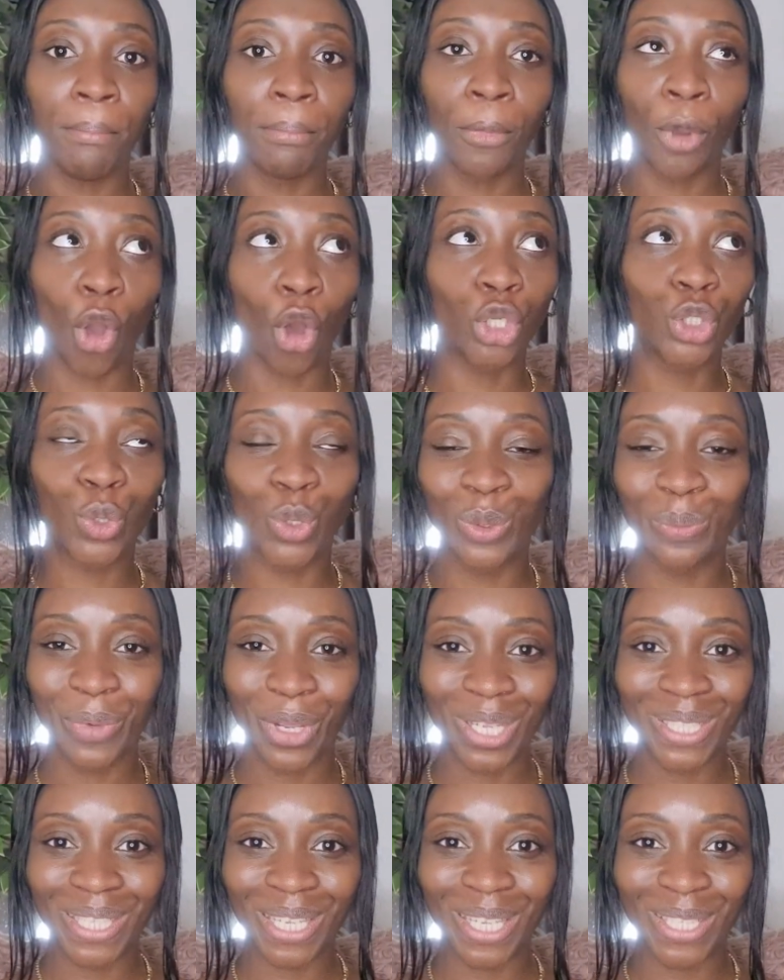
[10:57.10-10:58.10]
God called
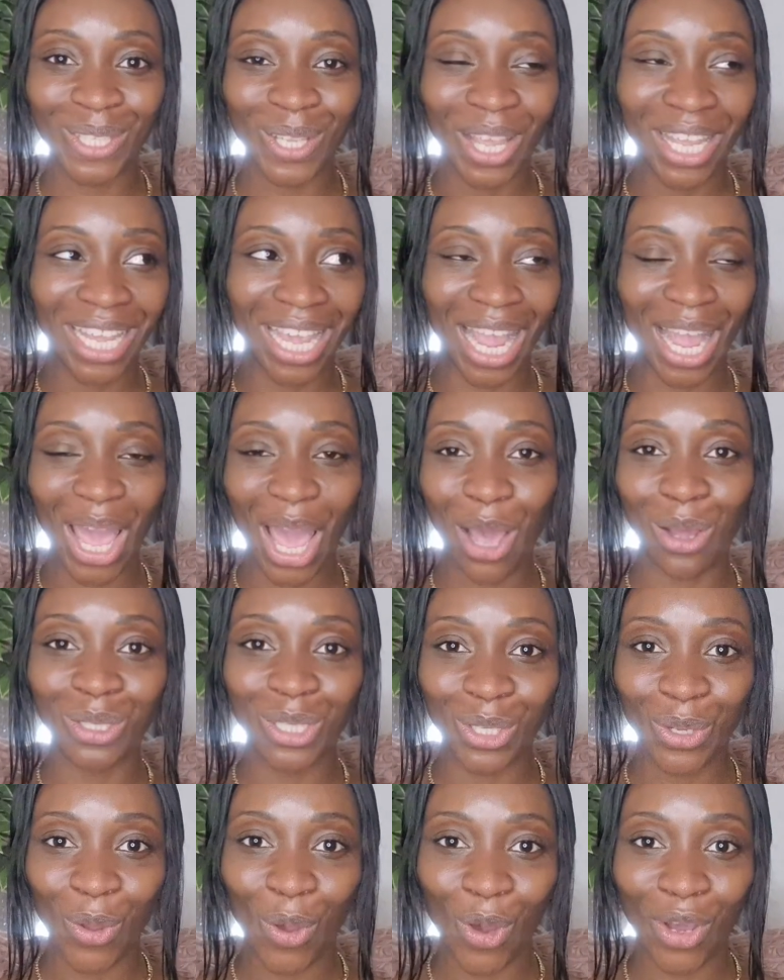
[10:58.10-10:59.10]
Moses, he
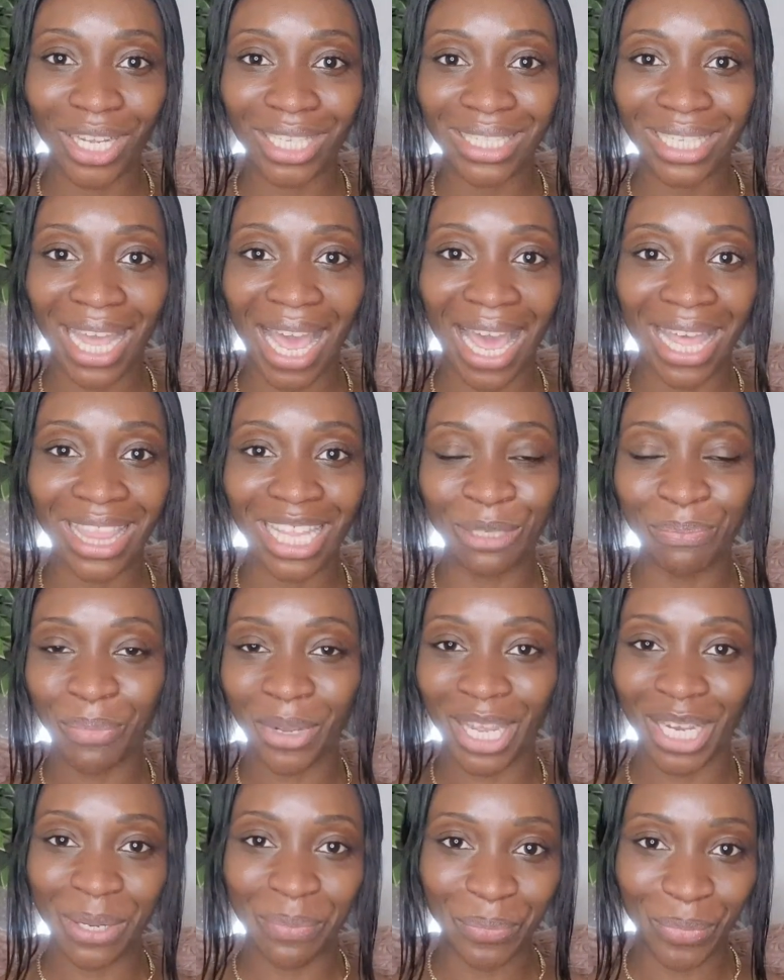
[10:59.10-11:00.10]
encountered God at this
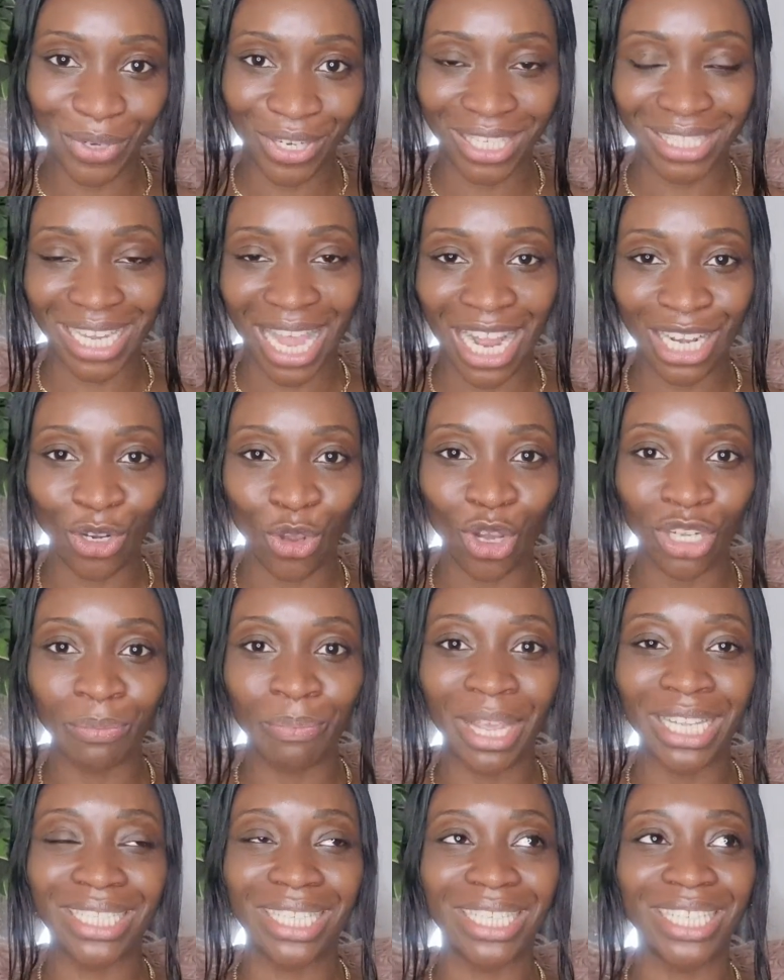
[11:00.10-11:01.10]
burning bush, and God
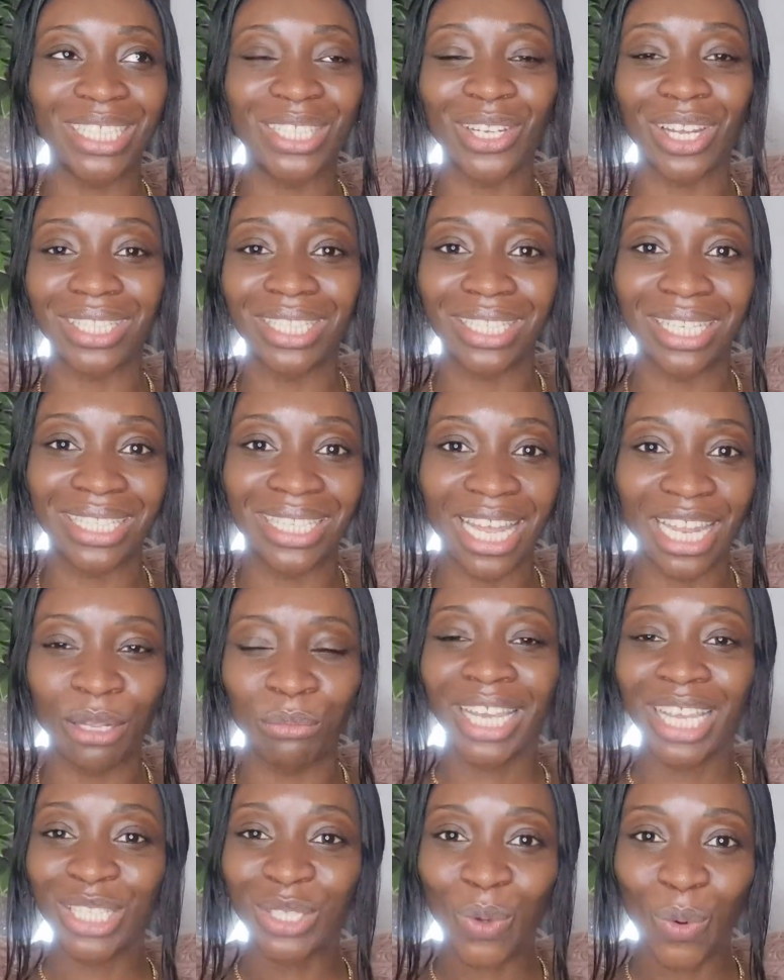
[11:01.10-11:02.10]
basically started to tell
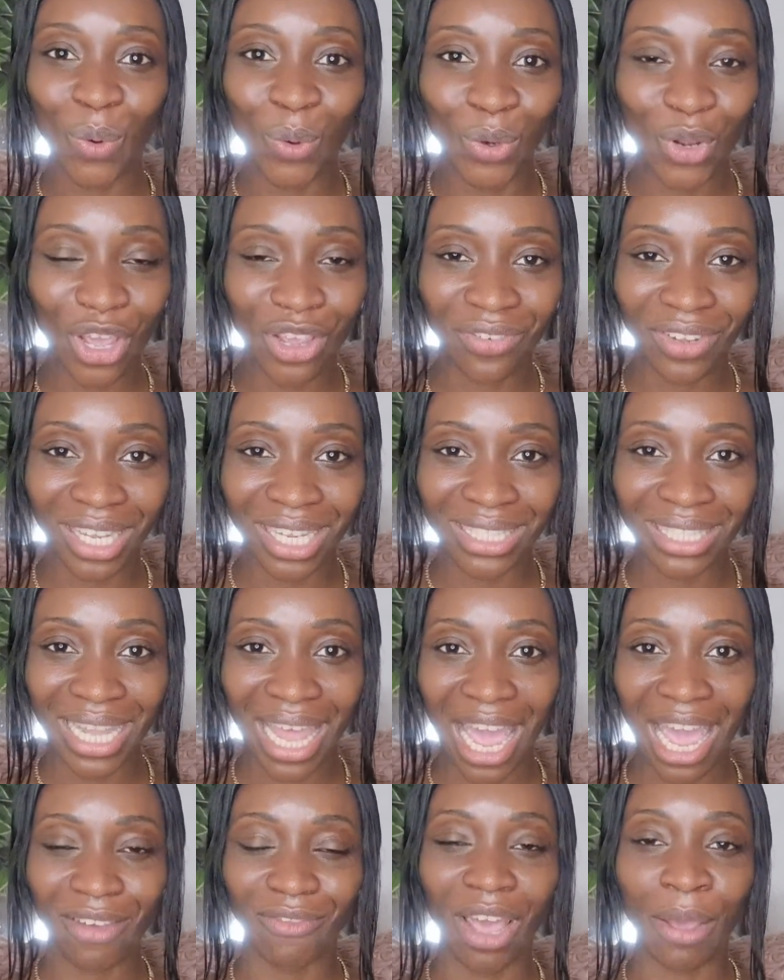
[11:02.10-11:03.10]
him his call over his
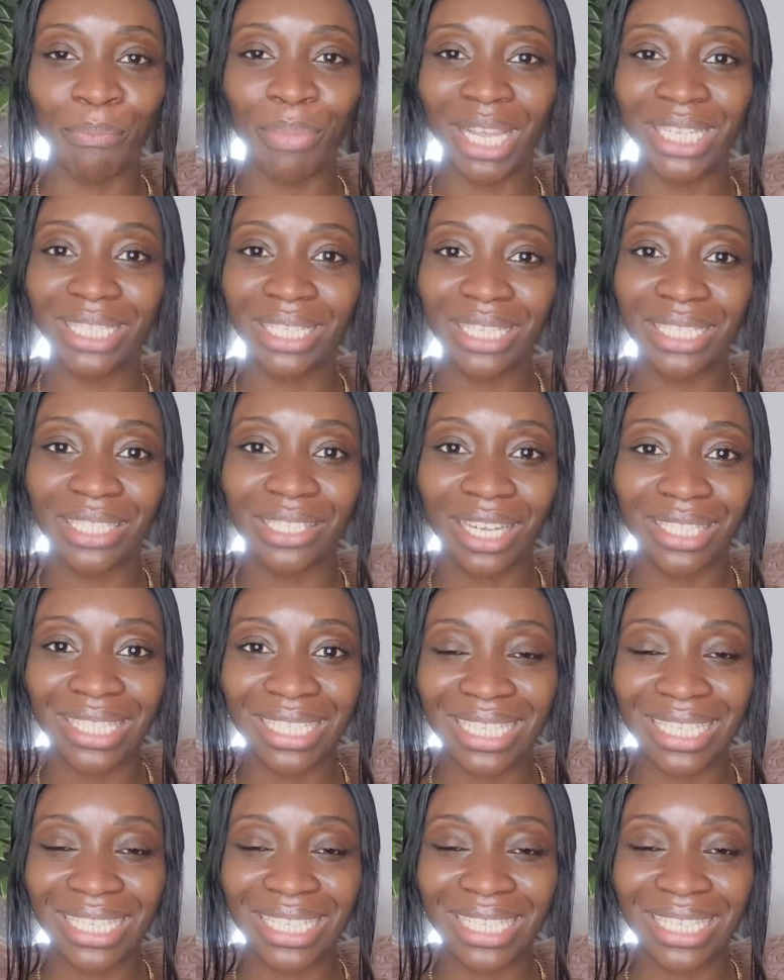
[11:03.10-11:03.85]
life and basically started